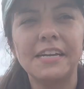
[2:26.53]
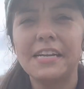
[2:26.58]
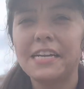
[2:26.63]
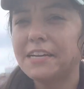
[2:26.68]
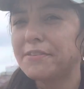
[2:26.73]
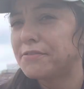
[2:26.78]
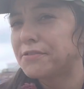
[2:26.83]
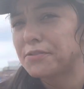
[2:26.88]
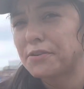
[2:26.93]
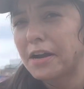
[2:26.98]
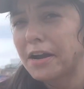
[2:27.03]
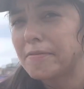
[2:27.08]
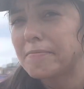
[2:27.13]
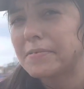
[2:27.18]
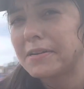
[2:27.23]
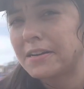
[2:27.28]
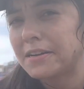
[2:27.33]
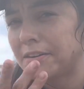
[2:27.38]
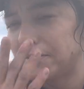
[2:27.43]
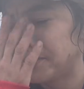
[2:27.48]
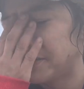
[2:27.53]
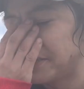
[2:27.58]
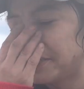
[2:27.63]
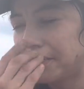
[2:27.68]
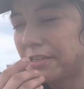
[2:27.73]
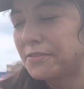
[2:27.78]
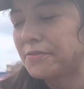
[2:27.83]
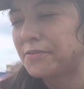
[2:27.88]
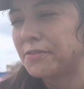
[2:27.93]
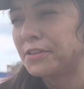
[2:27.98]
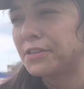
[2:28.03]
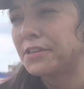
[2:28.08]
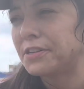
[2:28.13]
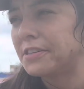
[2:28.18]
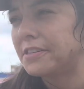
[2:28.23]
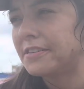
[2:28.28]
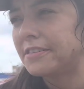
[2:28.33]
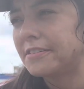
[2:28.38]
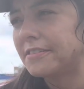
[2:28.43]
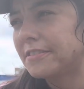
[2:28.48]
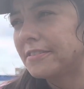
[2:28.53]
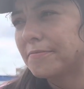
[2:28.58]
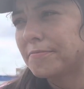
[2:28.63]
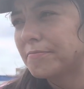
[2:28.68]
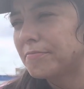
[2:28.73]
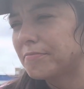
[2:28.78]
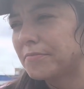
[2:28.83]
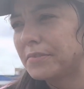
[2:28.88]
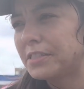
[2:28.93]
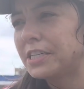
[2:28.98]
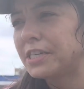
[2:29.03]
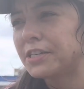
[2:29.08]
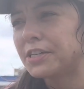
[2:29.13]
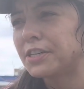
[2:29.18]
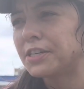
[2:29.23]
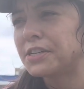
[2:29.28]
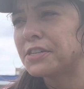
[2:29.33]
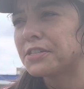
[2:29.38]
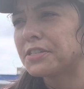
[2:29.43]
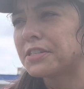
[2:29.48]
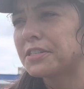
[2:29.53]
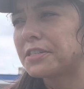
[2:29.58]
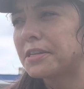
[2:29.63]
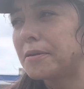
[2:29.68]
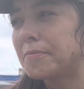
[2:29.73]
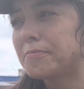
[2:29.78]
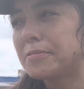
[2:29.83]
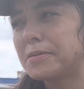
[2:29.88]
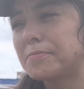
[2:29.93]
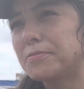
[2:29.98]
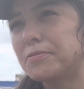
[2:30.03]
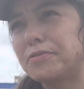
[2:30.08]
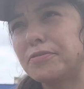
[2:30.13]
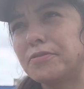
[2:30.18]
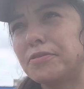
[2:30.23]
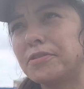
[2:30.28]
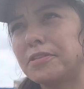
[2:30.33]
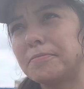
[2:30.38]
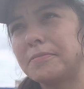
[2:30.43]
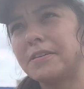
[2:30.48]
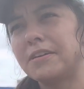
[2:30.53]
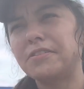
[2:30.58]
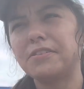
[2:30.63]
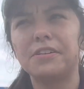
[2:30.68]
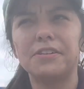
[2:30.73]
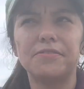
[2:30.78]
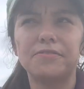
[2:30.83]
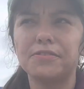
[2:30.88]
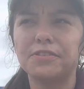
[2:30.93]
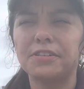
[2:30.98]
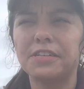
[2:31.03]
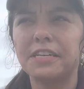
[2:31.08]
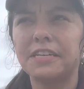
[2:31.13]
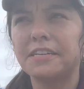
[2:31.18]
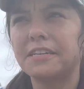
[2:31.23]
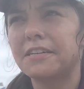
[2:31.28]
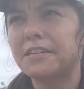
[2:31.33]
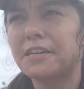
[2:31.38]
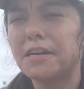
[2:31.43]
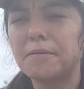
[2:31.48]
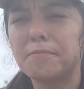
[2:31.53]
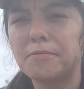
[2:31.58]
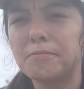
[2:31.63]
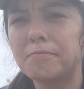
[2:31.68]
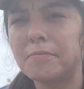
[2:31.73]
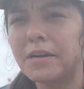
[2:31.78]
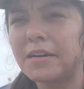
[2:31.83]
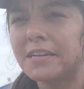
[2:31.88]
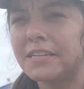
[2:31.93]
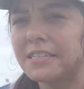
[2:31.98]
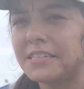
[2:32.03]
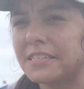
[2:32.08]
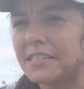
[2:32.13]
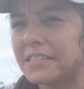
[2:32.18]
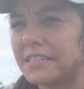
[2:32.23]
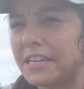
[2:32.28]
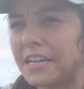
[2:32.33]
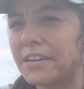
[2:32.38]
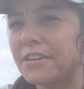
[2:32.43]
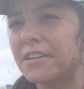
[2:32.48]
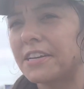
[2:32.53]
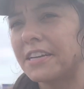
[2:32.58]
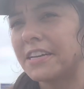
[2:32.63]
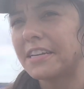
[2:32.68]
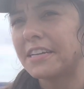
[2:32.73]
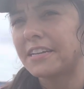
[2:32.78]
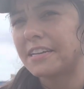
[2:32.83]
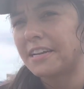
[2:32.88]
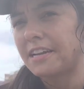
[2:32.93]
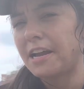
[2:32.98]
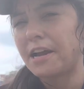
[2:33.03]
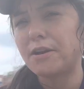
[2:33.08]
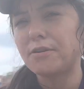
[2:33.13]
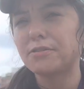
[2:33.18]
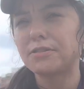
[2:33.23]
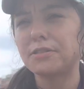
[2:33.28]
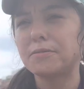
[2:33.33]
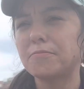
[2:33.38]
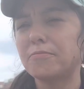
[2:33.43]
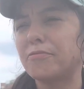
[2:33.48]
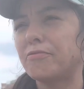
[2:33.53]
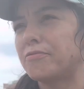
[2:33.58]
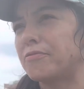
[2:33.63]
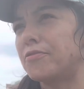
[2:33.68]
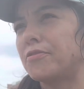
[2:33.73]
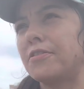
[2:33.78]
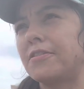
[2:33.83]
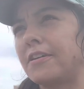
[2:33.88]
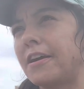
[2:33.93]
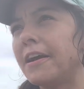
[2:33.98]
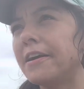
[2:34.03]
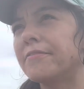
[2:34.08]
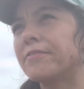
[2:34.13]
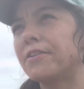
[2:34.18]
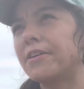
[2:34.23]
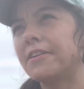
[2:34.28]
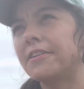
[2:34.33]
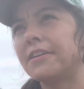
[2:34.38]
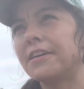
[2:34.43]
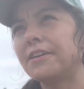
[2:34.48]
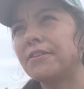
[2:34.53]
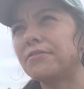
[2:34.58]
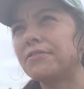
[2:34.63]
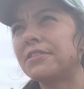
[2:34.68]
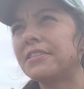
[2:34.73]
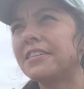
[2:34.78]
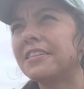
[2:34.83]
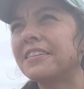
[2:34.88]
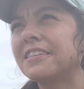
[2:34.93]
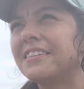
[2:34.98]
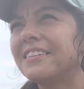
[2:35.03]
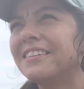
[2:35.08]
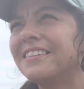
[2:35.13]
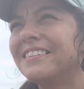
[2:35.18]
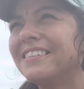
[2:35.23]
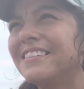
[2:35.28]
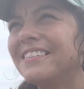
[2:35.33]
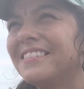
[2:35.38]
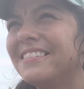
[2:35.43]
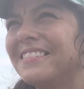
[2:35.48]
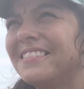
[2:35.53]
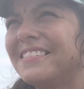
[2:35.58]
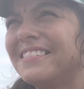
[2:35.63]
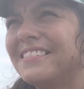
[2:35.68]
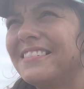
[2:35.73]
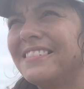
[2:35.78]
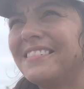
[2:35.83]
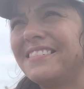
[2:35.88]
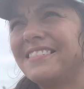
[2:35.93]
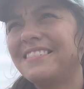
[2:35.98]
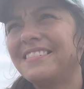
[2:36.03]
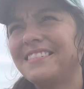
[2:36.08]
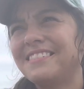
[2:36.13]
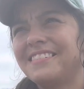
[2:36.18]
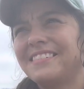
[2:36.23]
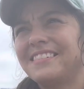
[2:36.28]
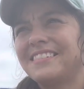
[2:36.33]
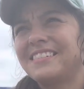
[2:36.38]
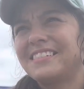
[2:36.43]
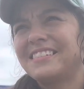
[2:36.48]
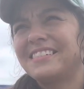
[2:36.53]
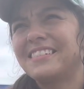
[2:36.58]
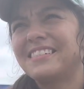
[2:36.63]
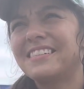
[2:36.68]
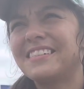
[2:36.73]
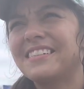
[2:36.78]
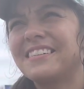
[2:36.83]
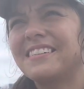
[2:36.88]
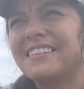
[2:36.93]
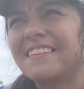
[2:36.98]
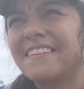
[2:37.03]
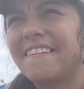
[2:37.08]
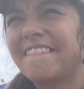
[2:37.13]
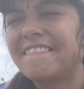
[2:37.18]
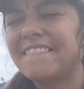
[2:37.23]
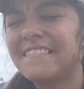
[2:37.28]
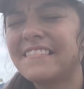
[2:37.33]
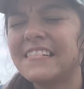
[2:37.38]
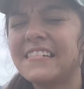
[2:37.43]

even though I've been out here for years, some people who've only been out here for like a couple months, they're getting housing before I've gotten housing. So the unfairness, there's a lot of unfairness